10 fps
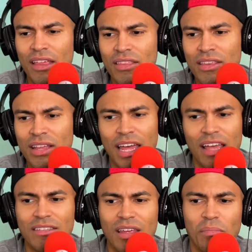yeah, like I
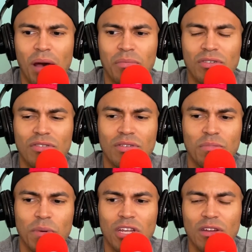said, moms are,
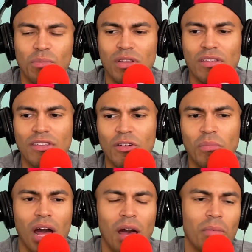especially with a single
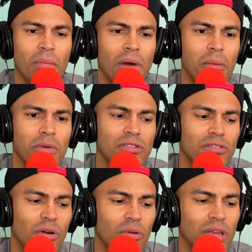mom. A mom is
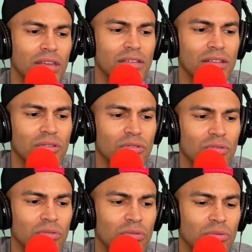so easy
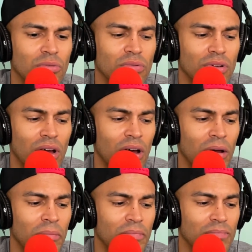to
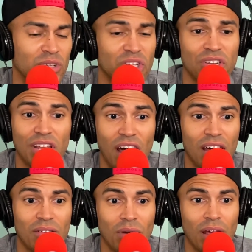shit
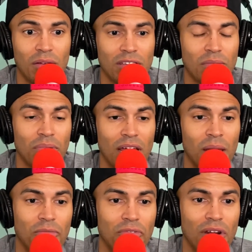on, right, and to
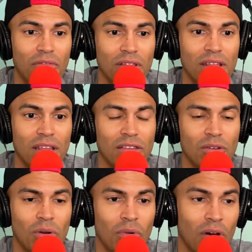blame for everything that's
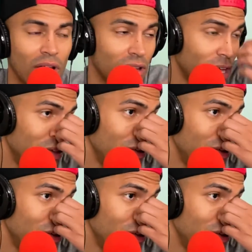going wrong. Like,